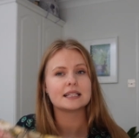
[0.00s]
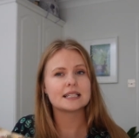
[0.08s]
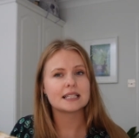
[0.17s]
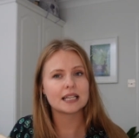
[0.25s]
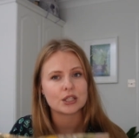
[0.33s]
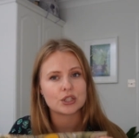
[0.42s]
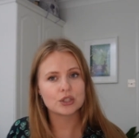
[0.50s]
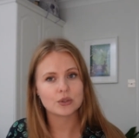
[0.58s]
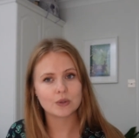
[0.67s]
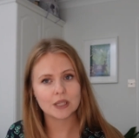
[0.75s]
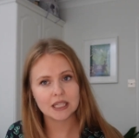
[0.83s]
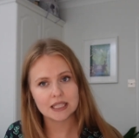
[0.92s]

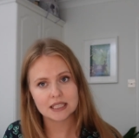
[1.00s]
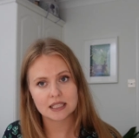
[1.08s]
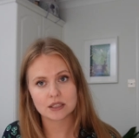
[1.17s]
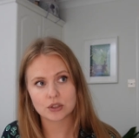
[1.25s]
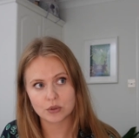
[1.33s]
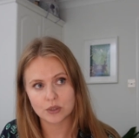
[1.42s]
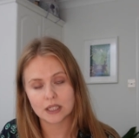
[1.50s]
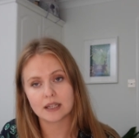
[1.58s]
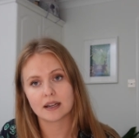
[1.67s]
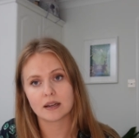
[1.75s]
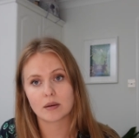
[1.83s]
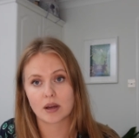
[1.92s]
Tesui,
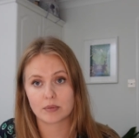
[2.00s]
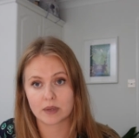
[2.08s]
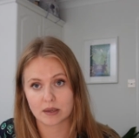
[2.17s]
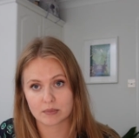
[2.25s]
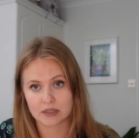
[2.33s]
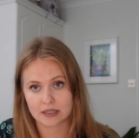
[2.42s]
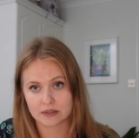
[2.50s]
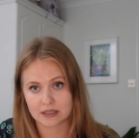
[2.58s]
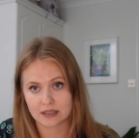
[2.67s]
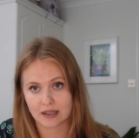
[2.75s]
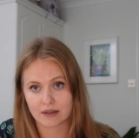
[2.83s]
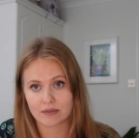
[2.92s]
I'm hoping I'm
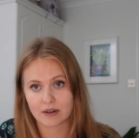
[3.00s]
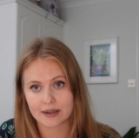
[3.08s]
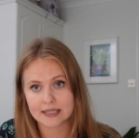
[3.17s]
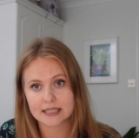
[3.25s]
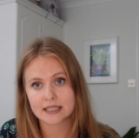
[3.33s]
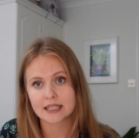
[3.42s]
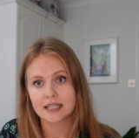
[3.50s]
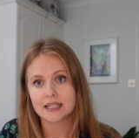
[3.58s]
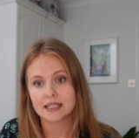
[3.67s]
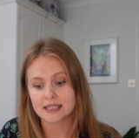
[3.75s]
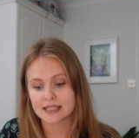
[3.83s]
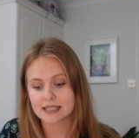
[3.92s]
pronouncing that right,
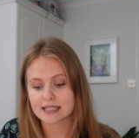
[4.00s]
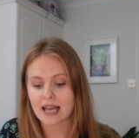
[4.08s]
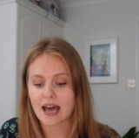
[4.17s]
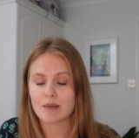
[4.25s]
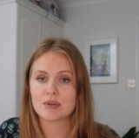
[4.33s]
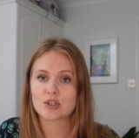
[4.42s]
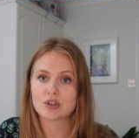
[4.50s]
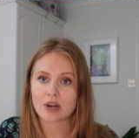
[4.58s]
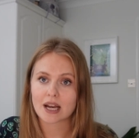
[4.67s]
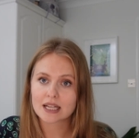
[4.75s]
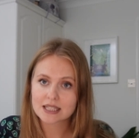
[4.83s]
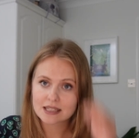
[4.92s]
Sam
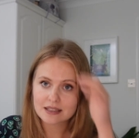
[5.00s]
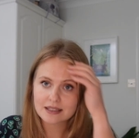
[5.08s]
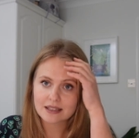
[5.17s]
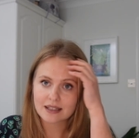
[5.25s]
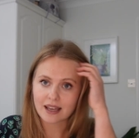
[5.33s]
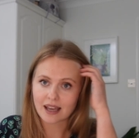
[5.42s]
dress,